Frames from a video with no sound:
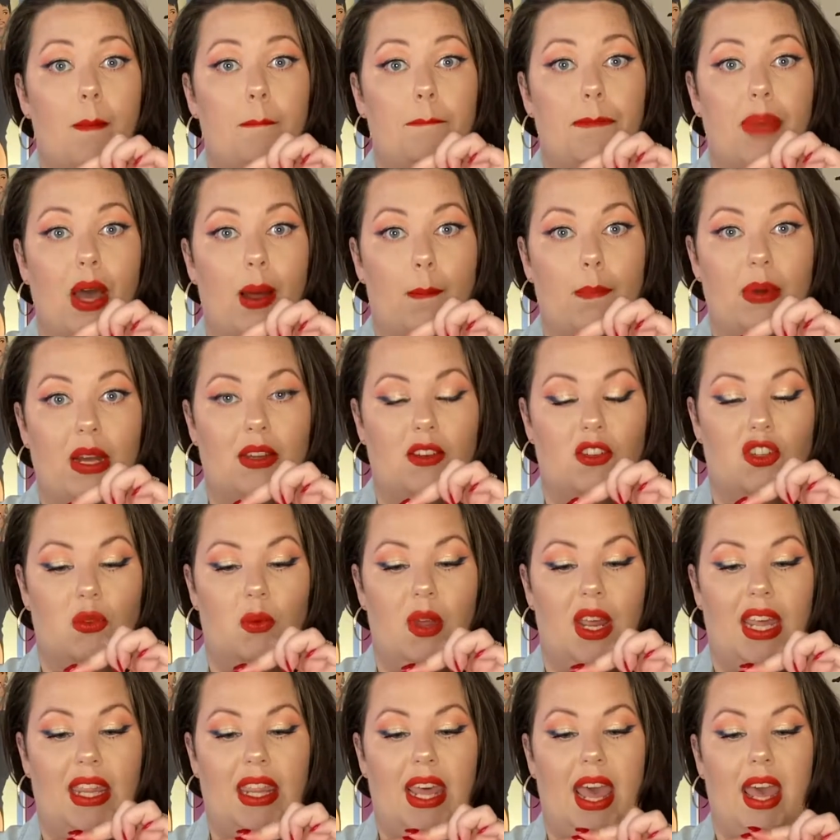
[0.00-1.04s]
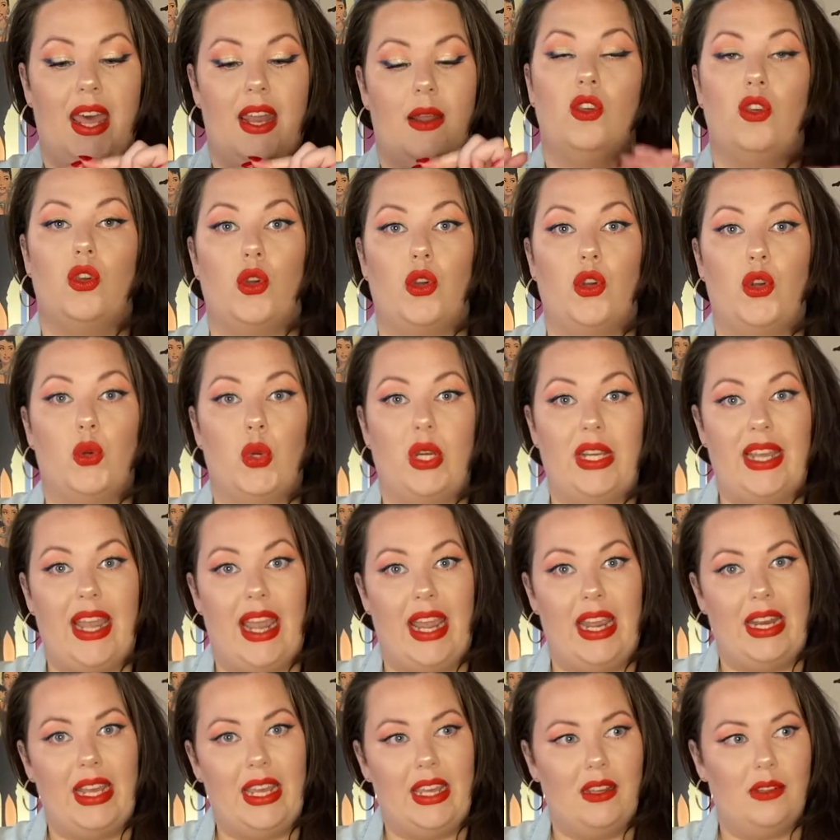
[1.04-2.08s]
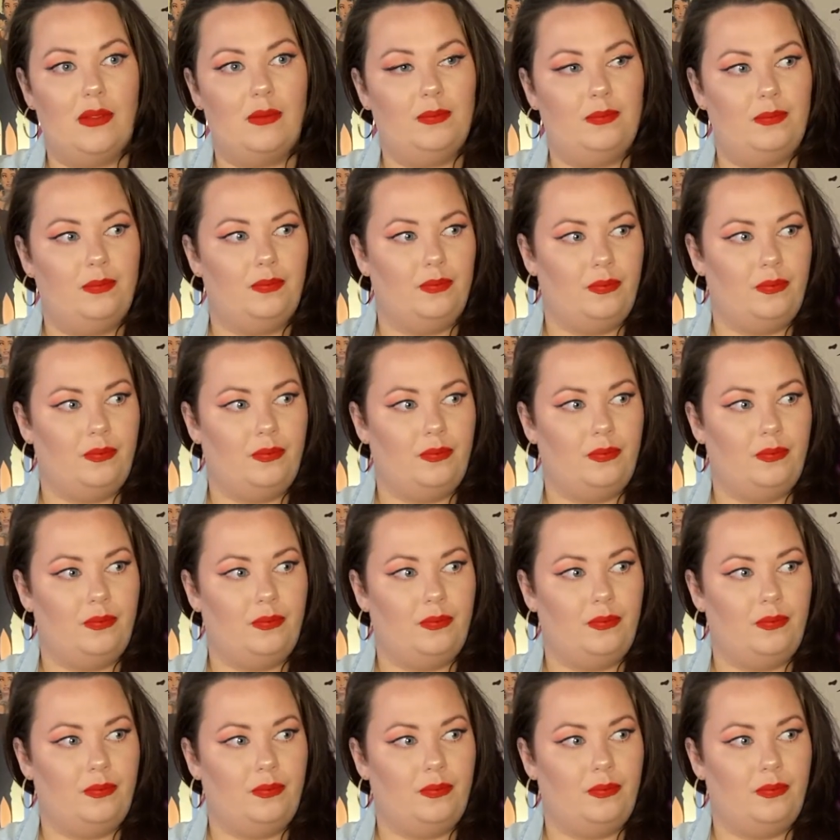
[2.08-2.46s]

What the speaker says: But by doing that, you're creating